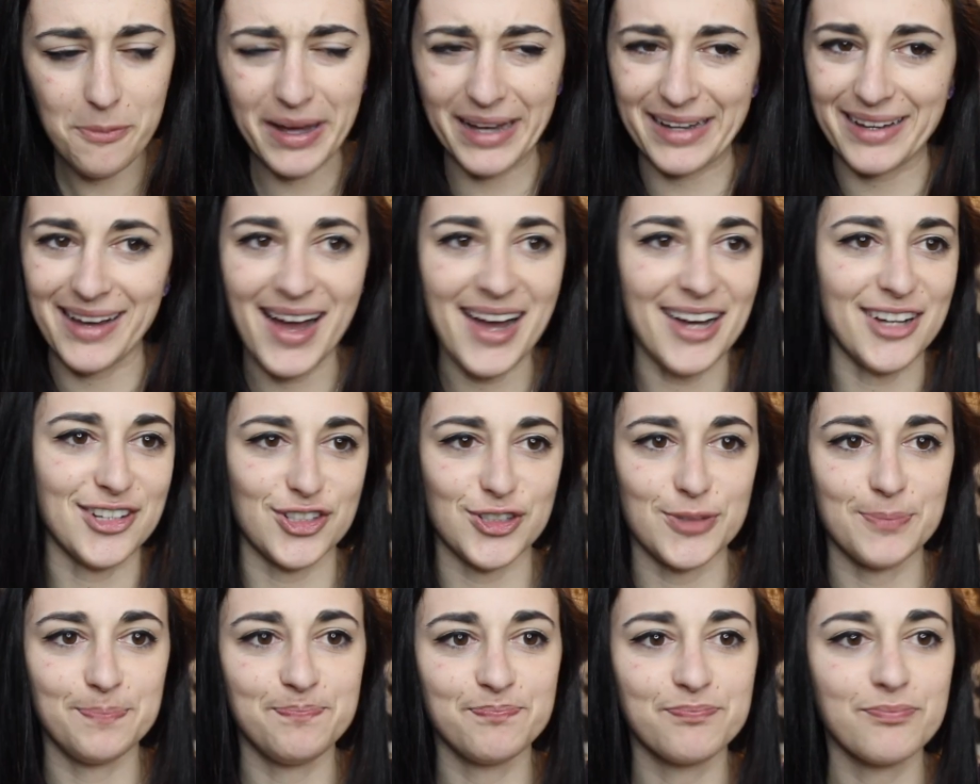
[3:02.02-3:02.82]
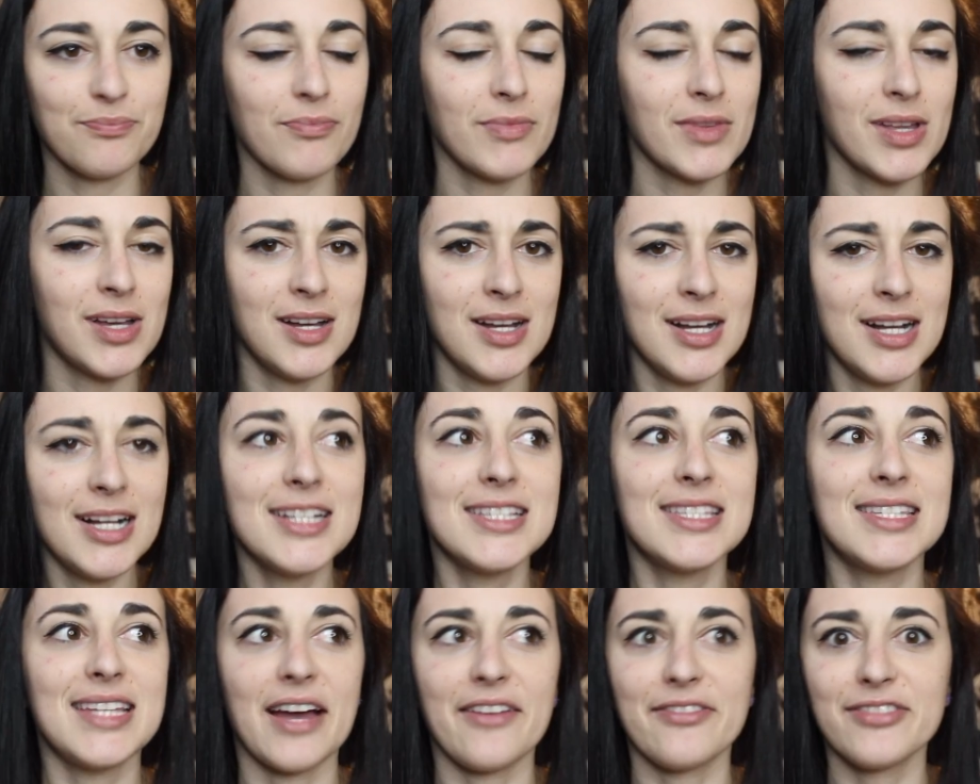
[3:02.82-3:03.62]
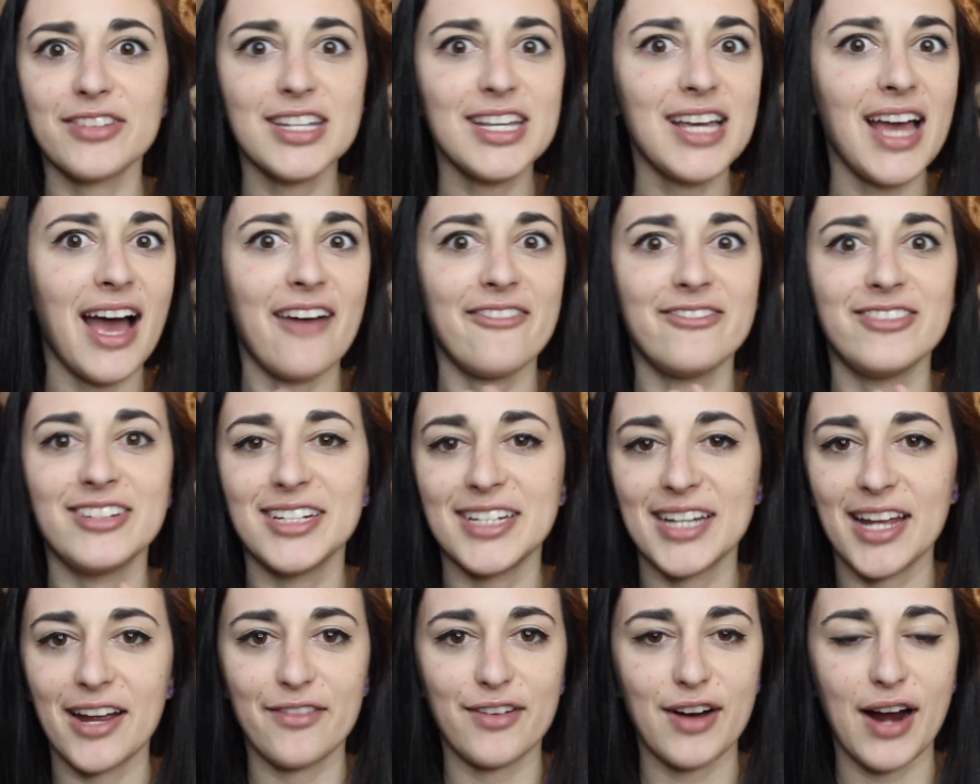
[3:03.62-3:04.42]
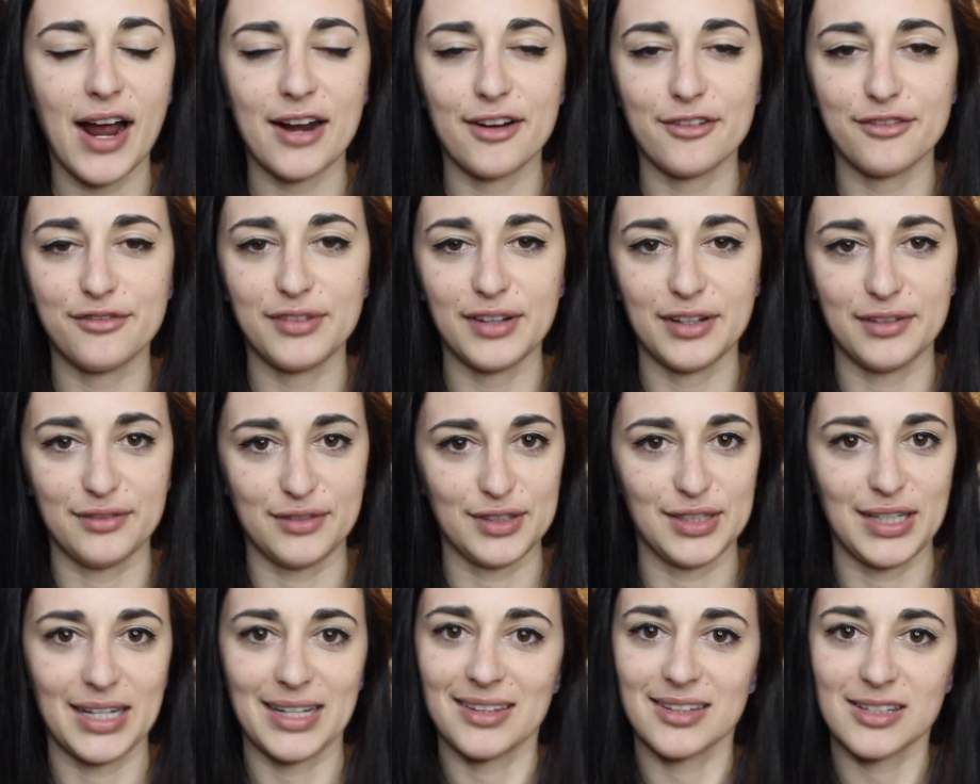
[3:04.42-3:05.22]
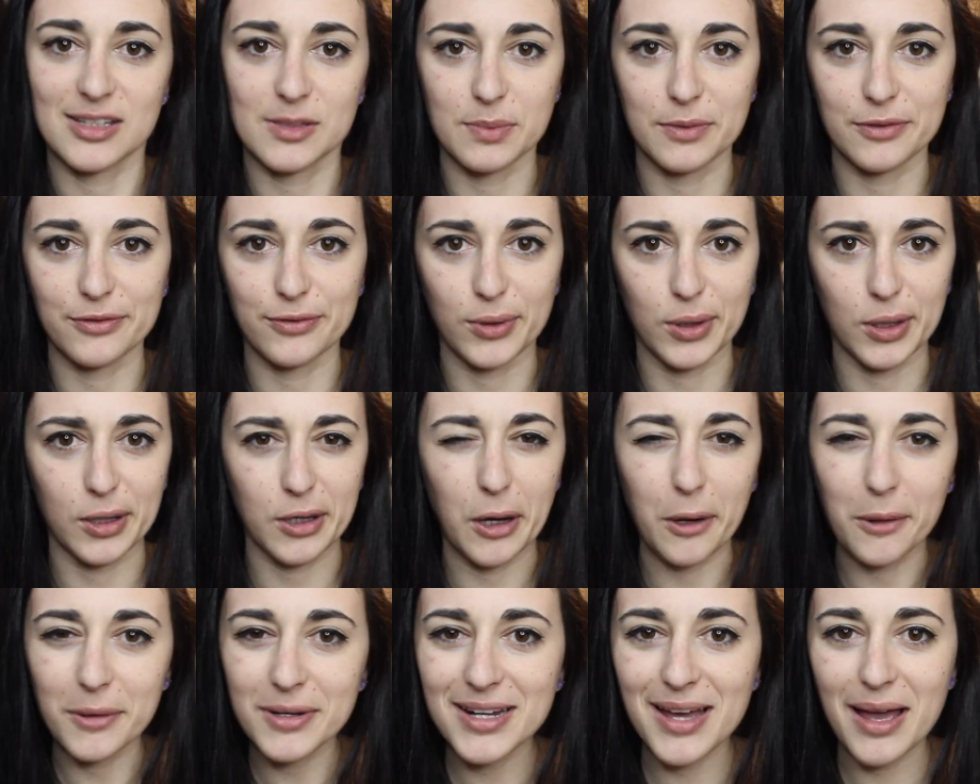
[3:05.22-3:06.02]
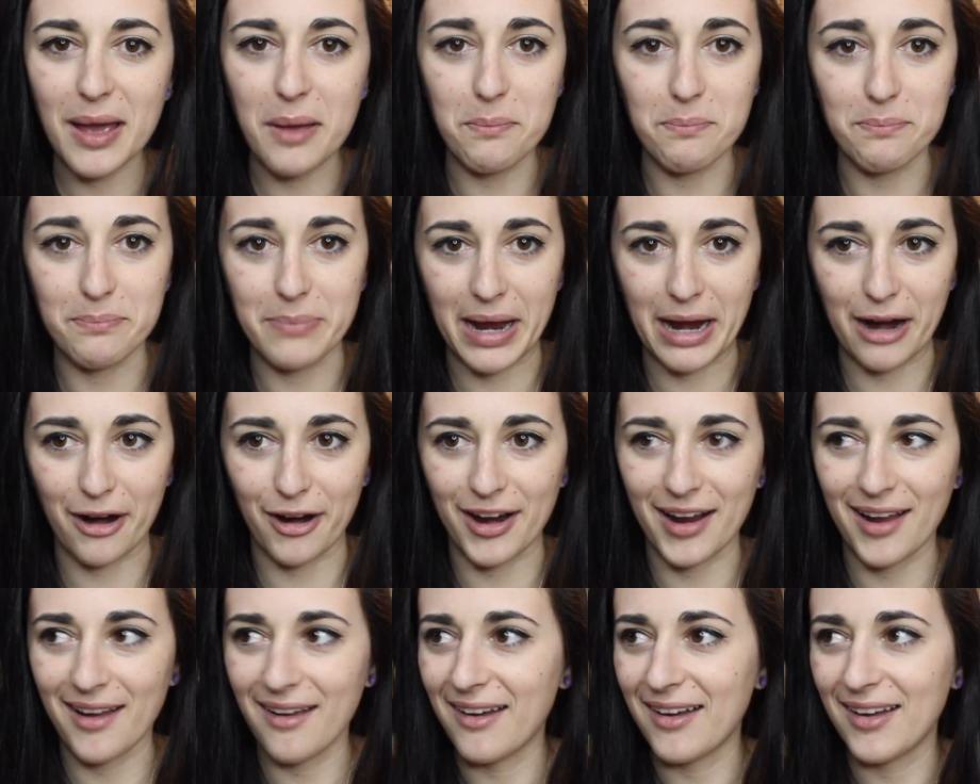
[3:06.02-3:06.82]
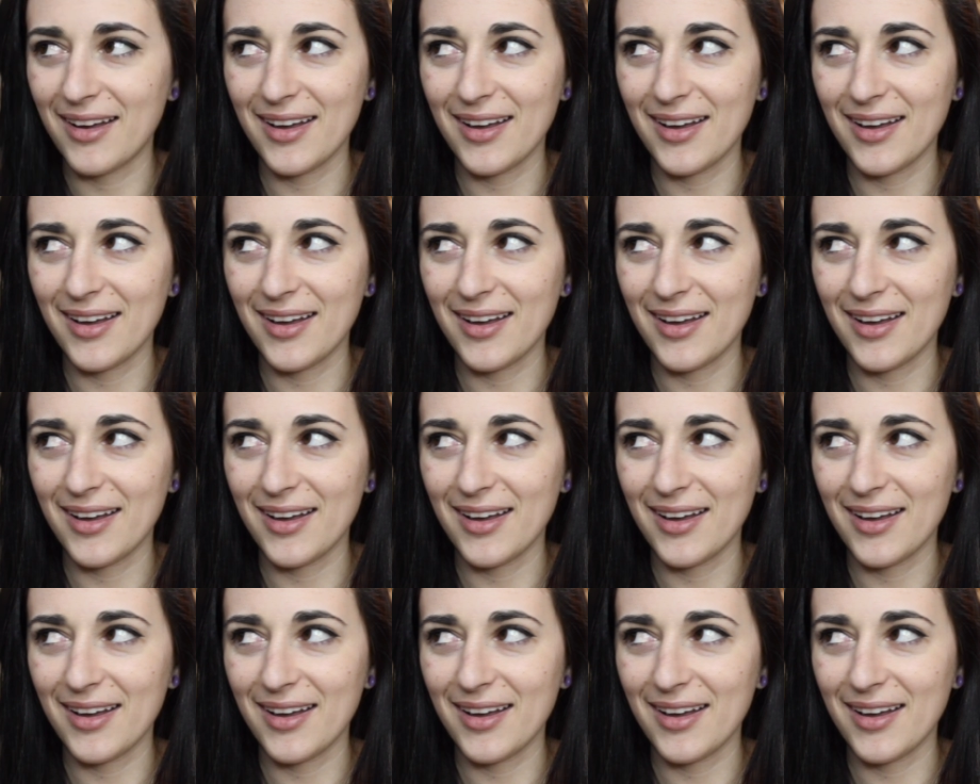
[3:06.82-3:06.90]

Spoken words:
my gosh. Definitely have never had a flavor like this before. Coconut and berry.